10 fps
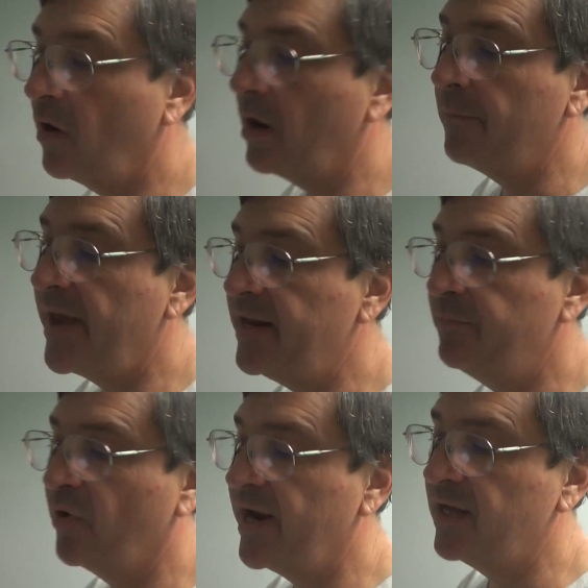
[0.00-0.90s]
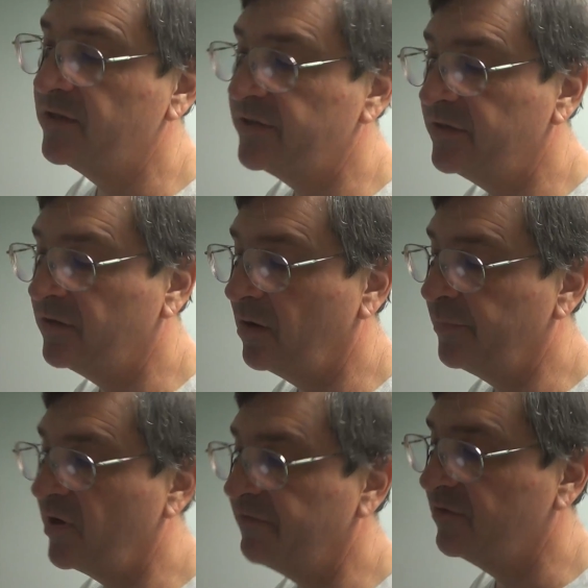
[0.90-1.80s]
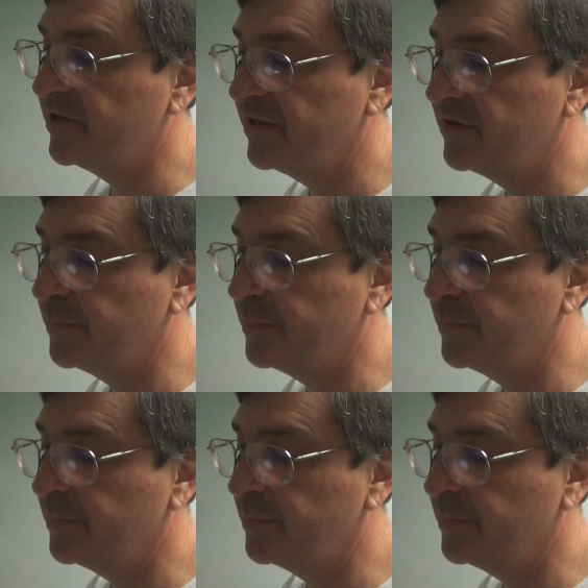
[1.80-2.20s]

are many brands and there are preferences.